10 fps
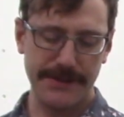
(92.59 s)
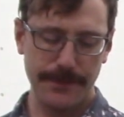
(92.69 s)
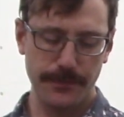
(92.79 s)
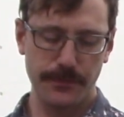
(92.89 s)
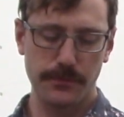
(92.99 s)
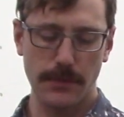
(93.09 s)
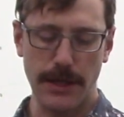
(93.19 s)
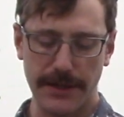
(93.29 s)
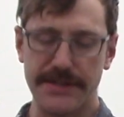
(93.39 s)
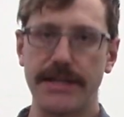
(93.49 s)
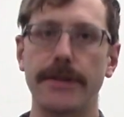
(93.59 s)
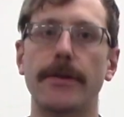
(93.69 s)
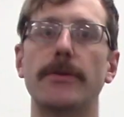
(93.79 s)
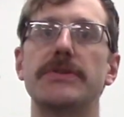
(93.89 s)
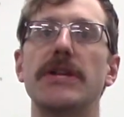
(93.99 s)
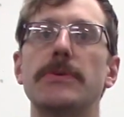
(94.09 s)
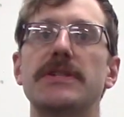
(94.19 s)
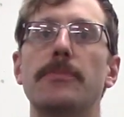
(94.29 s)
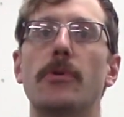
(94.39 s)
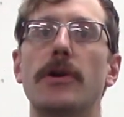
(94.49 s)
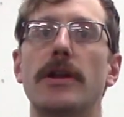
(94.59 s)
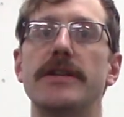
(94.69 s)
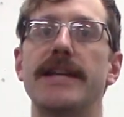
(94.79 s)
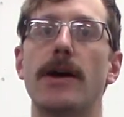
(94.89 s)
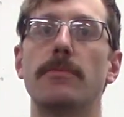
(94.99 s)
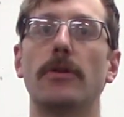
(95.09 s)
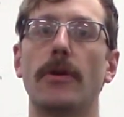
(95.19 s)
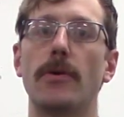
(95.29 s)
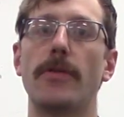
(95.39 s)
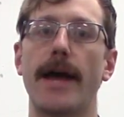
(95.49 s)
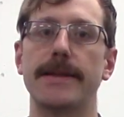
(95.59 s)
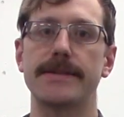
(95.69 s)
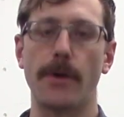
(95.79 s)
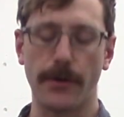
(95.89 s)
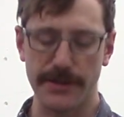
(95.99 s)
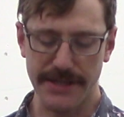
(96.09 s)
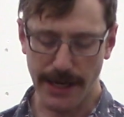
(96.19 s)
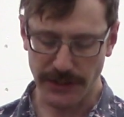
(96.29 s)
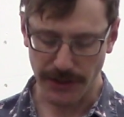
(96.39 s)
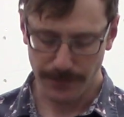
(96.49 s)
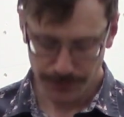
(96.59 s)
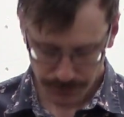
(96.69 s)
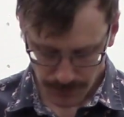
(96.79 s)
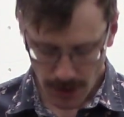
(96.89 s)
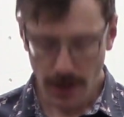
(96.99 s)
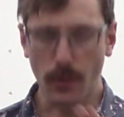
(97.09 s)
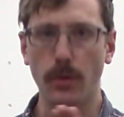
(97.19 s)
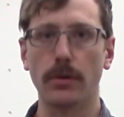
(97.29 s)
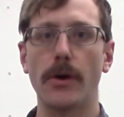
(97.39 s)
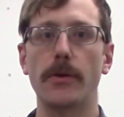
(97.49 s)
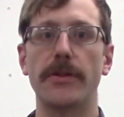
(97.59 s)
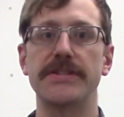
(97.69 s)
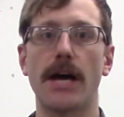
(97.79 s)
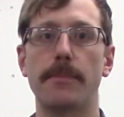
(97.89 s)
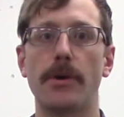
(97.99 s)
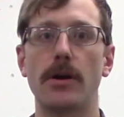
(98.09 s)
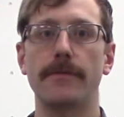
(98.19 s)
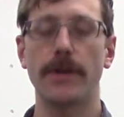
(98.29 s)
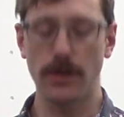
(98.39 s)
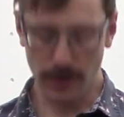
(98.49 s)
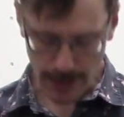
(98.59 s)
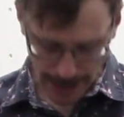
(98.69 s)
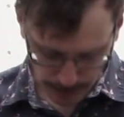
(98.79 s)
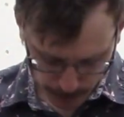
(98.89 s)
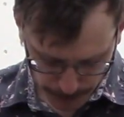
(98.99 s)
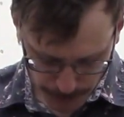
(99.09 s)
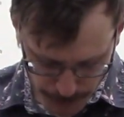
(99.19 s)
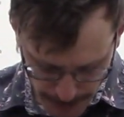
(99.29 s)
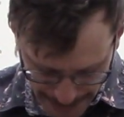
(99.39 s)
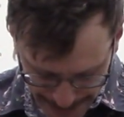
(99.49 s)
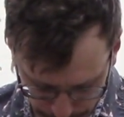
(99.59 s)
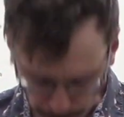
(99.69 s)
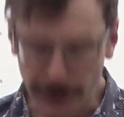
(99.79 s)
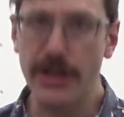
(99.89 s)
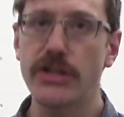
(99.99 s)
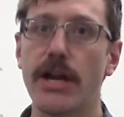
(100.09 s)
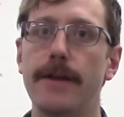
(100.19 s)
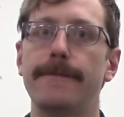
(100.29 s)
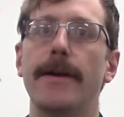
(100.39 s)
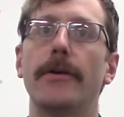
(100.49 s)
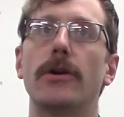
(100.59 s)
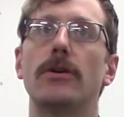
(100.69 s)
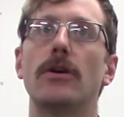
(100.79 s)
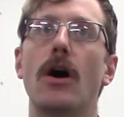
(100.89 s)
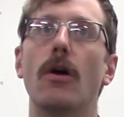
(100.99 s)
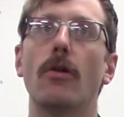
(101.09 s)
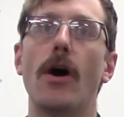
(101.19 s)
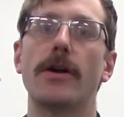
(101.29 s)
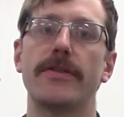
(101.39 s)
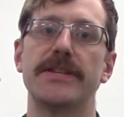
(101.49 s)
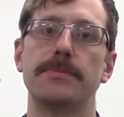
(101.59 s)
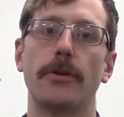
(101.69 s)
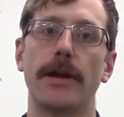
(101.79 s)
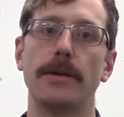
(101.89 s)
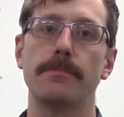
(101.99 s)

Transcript: You can see that there's no support down below that smaller section. We'll load the top part of here and we'll initiate failure along this plane.